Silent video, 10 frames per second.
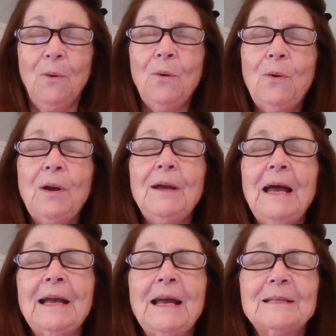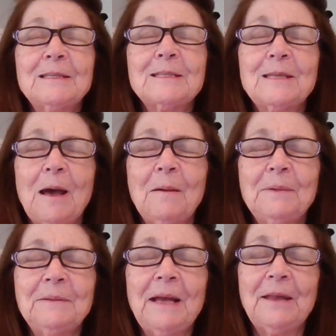Whew, I got to stop.
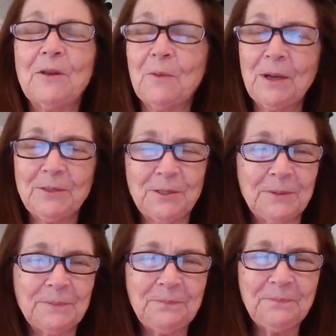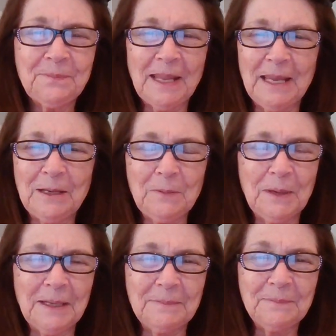I know I do.
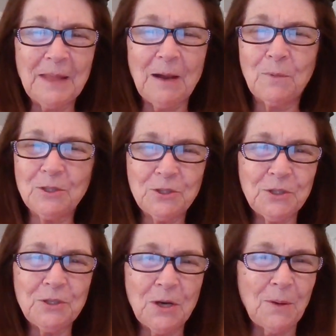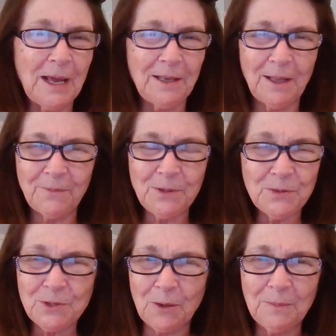Anyway, I want you to know I love you
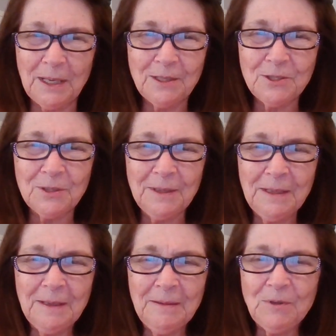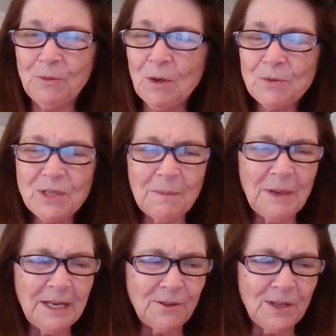so much. You know
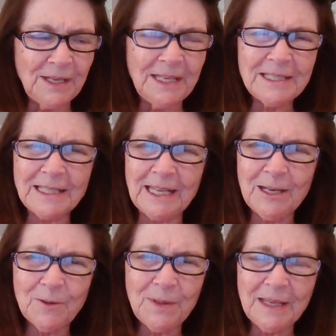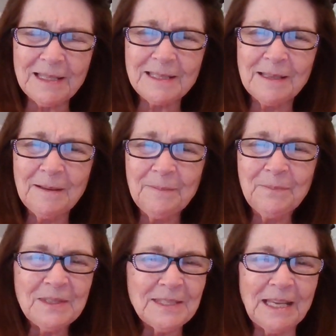somebody that needs to hear this?
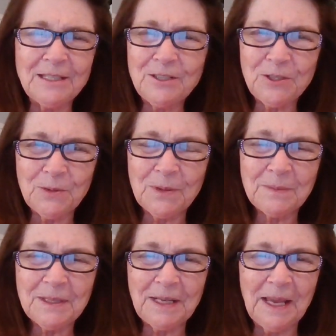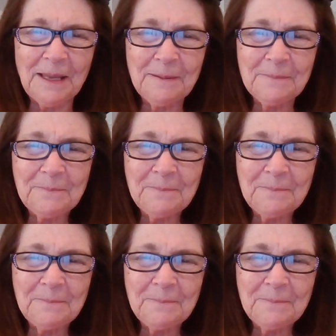Send it to them today.